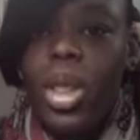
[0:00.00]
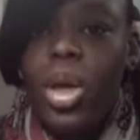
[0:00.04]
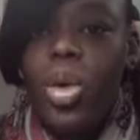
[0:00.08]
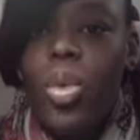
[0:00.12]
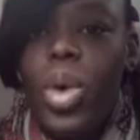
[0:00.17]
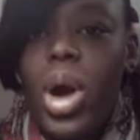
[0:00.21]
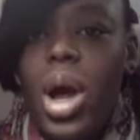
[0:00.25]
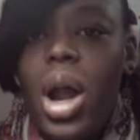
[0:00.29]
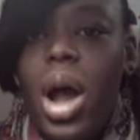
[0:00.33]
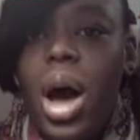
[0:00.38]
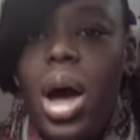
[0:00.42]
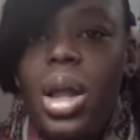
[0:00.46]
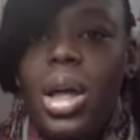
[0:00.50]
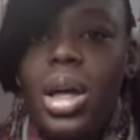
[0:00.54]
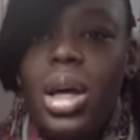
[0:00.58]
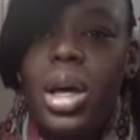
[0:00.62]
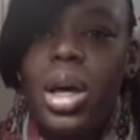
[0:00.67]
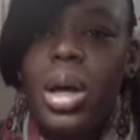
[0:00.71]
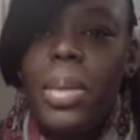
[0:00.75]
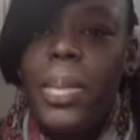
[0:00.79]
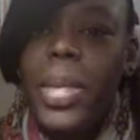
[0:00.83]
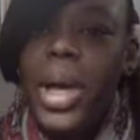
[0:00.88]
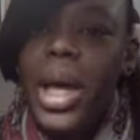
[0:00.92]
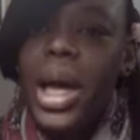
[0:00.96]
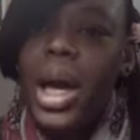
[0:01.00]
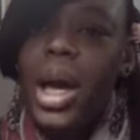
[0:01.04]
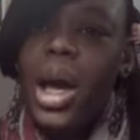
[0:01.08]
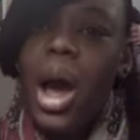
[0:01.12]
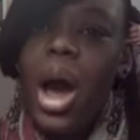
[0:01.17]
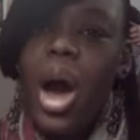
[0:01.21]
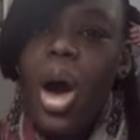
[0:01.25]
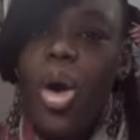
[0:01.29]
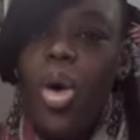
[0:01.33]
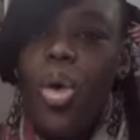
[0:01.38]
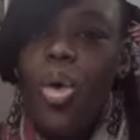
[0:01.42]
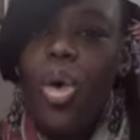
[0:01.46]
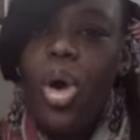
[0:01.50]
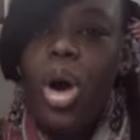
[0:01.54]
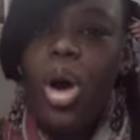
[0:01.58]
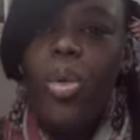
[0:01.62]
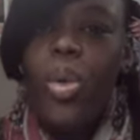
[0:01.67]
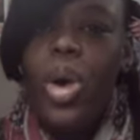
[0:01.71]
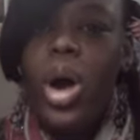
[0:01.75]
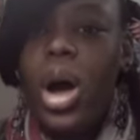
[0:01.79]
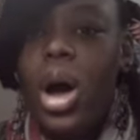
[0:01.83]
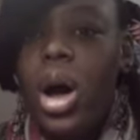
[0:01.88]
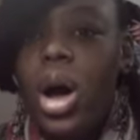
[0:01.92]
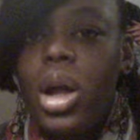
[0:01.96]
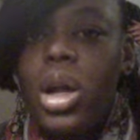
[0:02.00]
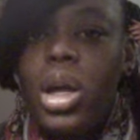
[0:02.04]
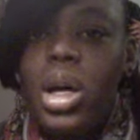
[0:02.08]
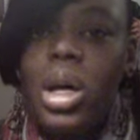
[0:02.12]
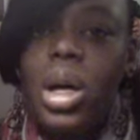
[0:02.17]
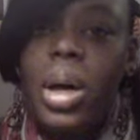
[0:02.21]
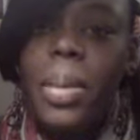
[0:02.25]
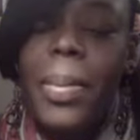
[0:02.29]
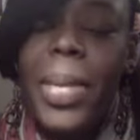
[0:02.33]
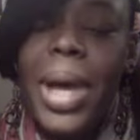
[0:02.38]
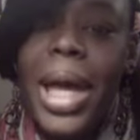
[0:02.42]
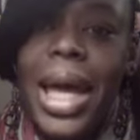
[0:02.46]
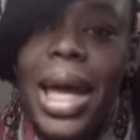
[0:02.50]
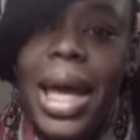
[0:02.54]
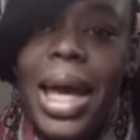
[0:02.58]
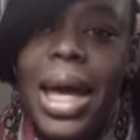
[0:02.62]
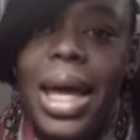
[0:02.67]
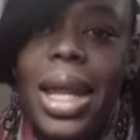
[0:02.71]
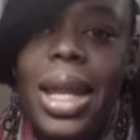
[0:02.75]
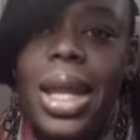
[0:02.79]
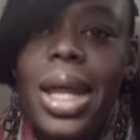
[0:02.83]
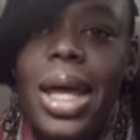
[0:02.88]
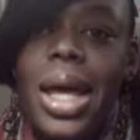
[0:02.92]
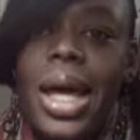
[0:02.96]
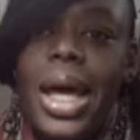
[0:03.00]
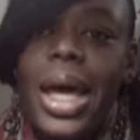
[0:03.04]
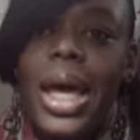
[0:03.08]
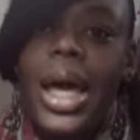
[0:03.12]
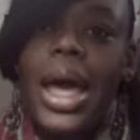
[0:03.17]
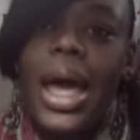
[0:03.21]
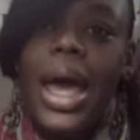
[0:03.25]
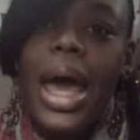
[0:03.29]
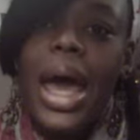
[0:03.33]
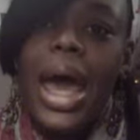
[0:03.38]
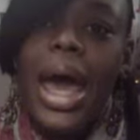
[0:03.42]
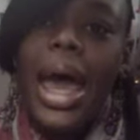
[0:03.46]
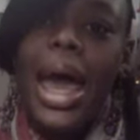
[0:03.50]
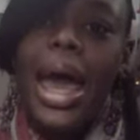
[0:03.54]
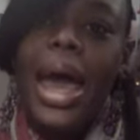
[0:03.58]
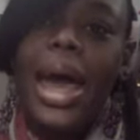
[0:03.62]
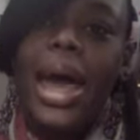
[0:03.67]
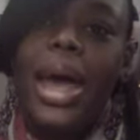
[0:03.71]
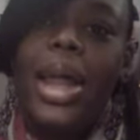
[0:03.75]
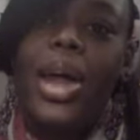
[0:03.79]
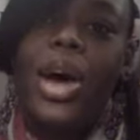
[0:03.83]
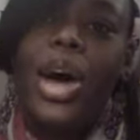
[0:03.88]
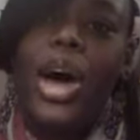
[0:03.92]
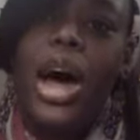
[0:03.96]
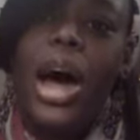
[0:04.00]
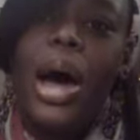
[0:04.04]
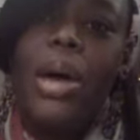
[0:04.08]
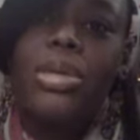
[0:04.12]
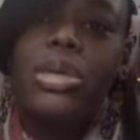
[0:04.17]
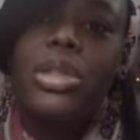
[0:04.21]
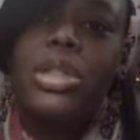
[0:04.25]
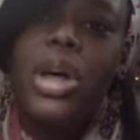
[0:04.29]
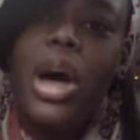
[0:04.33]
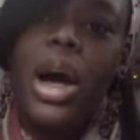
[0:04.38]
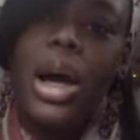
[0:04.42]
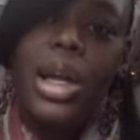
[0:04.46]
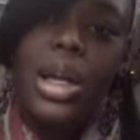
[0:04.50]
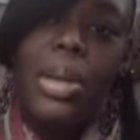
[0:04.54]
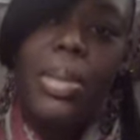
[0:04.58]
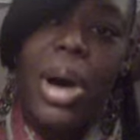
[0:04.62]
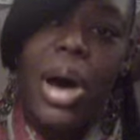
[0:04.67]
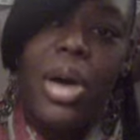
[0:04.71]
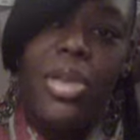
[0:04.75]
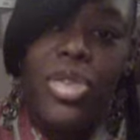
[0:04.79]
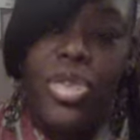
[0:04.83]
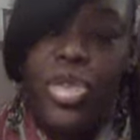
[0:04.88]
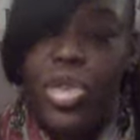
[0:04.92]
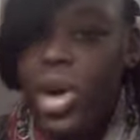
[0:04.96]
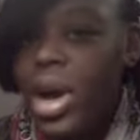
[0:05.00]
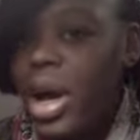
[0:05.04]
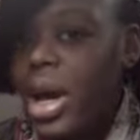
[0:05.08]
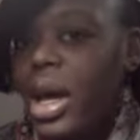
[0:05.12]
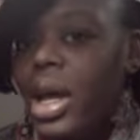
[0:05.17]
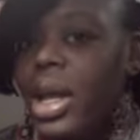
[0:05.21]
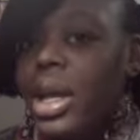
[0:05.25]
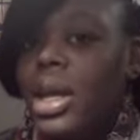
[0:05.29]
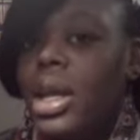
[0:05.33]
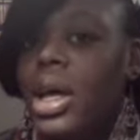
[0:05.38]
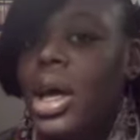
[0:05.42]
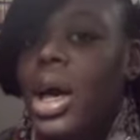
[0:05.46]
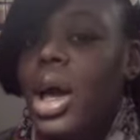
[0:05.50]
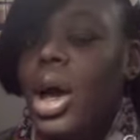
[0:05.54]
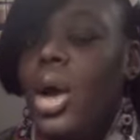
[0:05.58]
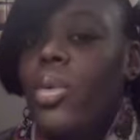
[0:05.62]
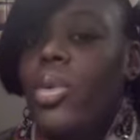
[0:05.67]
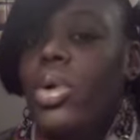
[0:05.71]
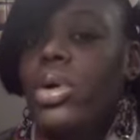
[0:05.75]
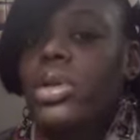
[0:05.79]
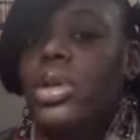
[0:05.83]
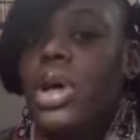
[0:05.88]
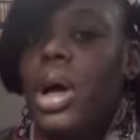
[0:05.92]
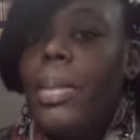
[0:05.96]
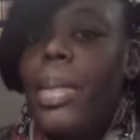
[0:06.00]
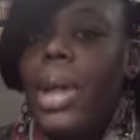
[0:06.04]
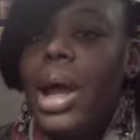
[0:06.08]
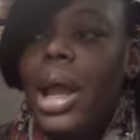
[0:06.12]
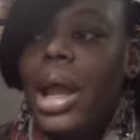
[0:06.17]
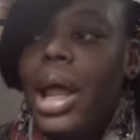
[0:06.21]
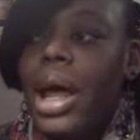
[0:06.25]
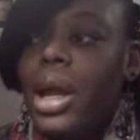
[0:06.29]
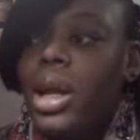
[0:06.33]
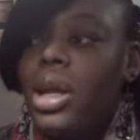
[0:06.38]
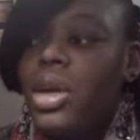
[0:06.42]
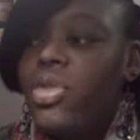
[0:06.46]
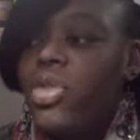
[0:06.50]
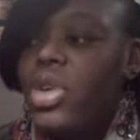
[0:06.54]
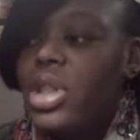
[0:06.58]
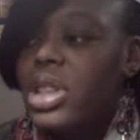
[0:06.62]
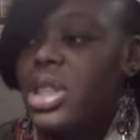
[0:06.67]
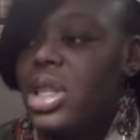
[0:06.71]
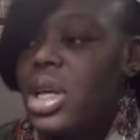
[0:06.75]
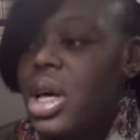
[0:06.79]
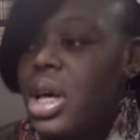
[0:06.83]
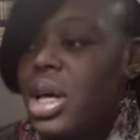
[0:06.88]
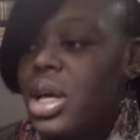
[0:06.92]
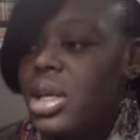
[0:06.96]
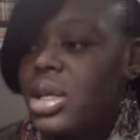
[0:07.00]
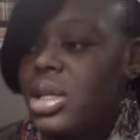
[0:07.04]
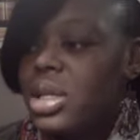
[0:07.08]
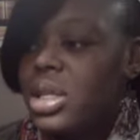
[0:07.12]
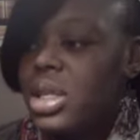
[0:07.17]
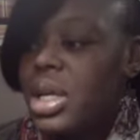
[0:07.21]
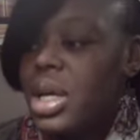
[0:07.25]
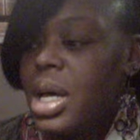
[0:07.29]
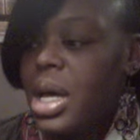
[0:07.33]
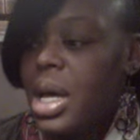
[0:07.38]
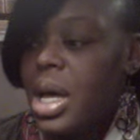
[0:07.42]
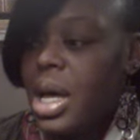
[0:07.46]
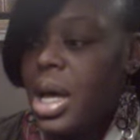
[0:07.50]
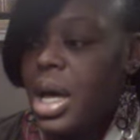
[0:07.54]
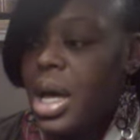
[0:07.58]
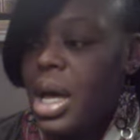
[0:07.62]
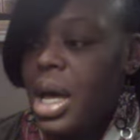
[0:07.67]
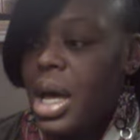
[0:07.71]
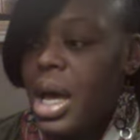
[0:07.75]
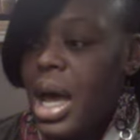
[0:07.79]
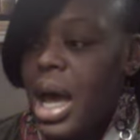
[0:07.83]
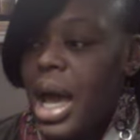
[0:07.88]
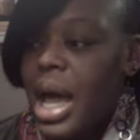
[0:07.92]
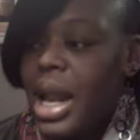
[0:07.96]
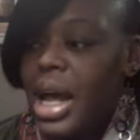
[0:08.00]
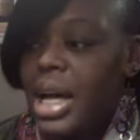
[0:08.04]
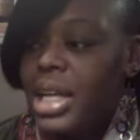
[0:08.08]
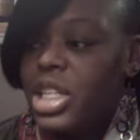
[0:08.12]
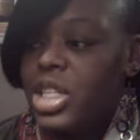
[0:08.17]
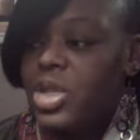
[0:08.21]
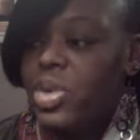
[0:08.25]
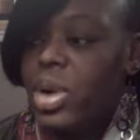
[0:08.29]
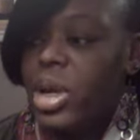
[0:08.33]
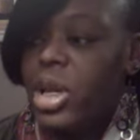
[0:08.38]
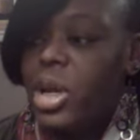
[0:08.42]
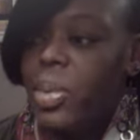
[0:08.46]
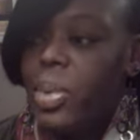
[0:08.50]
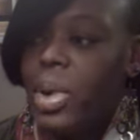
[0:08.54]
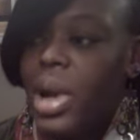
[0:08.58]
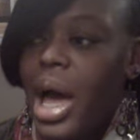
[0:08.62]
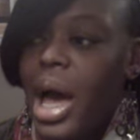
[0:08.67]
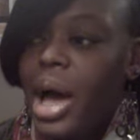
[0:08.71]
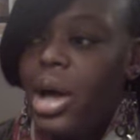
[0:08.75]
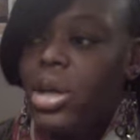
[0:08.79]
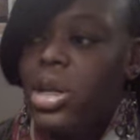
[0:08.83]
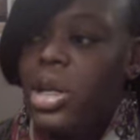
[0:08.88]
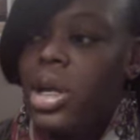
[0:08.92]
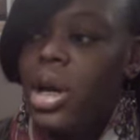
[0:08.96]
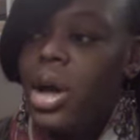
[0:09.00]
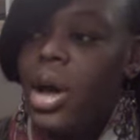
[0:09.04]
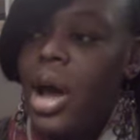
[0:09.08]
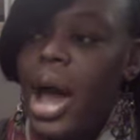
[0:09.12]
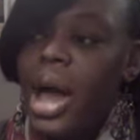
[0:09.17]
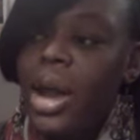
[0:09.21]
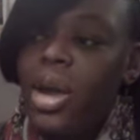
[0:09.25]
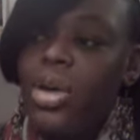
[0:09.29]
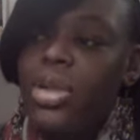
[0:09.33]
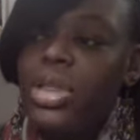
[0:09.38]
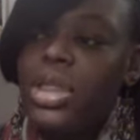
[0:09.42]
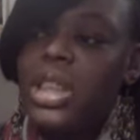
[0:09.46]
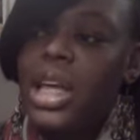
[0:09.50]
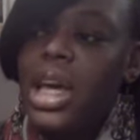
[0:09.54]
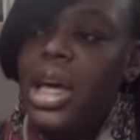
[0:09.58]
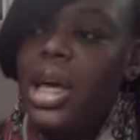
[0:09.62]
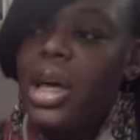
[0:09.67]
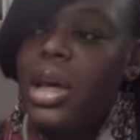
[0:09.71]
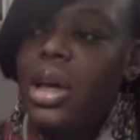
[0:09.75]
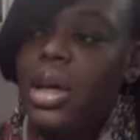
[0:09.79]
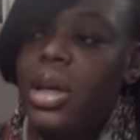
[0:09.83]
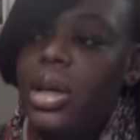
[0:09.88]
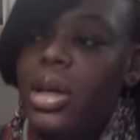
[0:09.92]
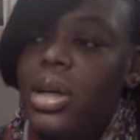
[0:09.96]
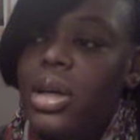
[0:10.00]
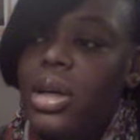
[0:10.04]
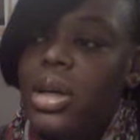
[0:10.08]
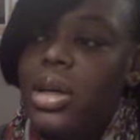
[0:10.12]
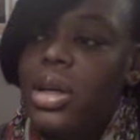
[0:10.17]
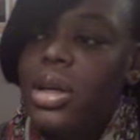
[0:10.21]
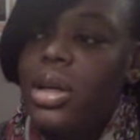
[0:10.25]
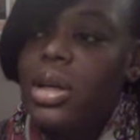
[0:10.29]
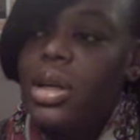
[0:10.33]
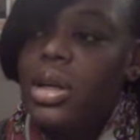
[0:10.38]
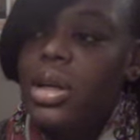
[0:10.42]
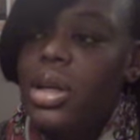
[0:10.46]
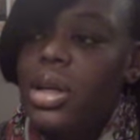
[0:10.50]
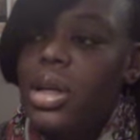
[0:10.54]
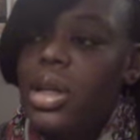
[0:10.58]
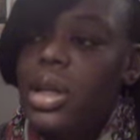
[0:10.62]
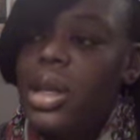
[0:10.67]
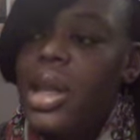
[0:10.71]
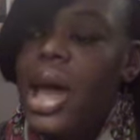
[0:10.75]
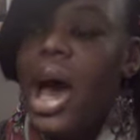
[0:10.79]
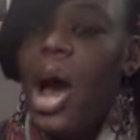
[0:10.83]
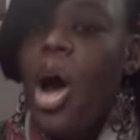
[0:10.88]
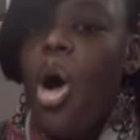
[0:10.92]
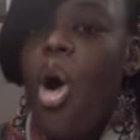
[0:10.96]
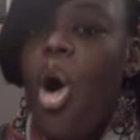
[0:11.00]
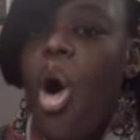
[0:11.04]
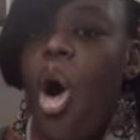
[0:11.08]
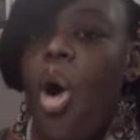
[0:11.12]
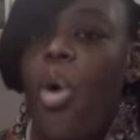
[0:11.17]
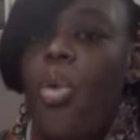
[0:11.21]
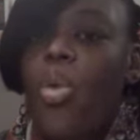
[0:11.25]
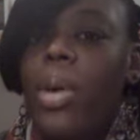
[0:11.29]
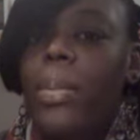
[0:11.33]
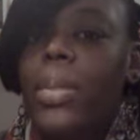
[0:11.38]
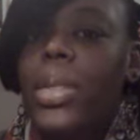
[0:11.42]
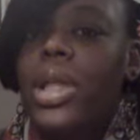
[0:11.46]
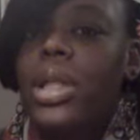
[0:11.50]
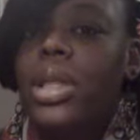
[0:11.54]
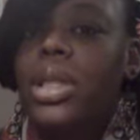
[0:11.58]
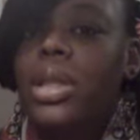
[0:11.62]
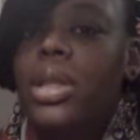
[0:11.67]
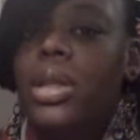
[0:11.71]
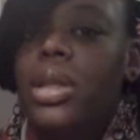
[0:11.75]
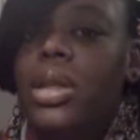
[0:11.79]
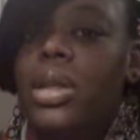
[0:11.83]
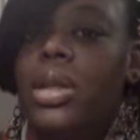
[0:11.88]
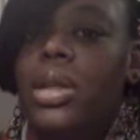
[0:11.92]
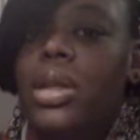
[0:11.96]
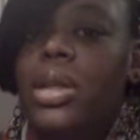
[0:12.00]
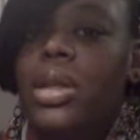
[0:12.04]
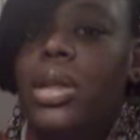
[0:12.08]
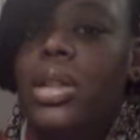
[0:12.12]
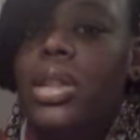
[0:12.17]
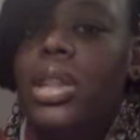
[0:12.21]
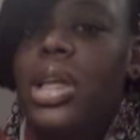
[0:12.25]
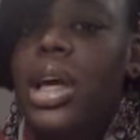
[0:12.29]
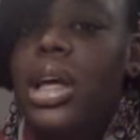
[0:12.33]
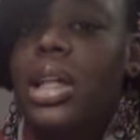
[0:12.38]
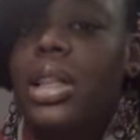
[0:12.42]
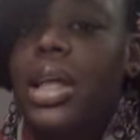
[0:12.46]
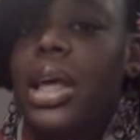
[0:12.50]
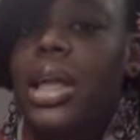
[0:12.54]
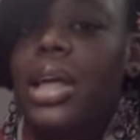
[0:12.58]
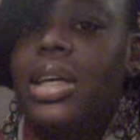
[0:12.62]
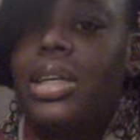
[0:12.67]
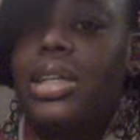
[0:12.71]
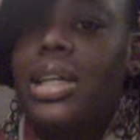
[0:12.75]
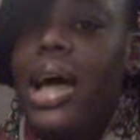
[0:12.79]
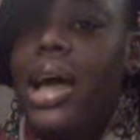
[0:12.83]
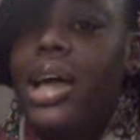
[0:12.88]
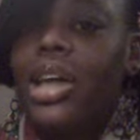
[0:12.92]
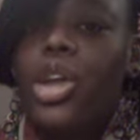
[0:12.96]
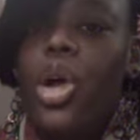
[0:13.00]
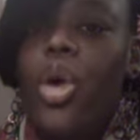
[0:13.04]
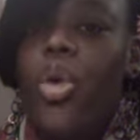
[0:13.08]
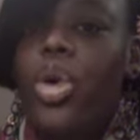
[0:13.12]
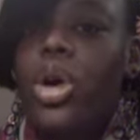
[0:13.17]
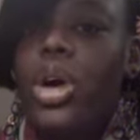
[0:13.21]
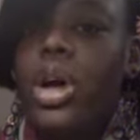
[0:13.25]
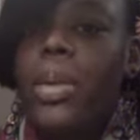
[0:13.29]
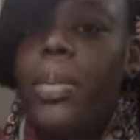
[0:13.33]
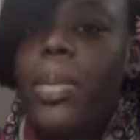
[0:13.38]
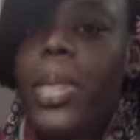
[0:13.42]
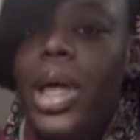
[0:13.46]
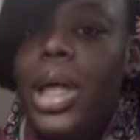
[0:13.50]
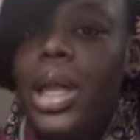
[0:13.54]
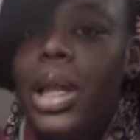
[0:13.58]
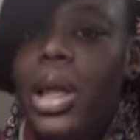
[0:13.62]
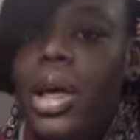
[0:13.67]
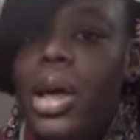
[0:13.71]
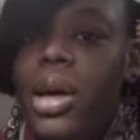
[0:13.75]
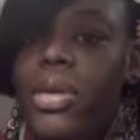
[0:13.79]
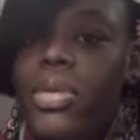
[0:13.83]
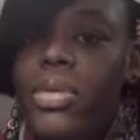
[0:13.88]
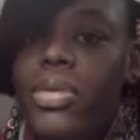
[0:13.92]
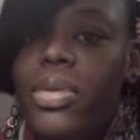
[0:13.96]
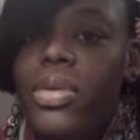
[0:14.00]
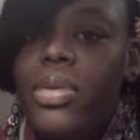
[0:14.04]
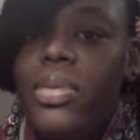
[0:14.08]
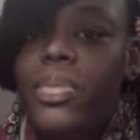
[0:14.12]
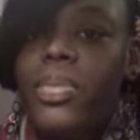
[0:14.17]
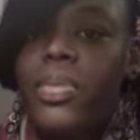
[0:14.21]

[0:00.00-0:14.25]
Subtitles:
Where All the Good Men Go, or Where All the Good Men. And I was talking to my friend. We were talking about a lot of different things. And I just wanted to put out there, I don't think, not all women think that it's like no good men live.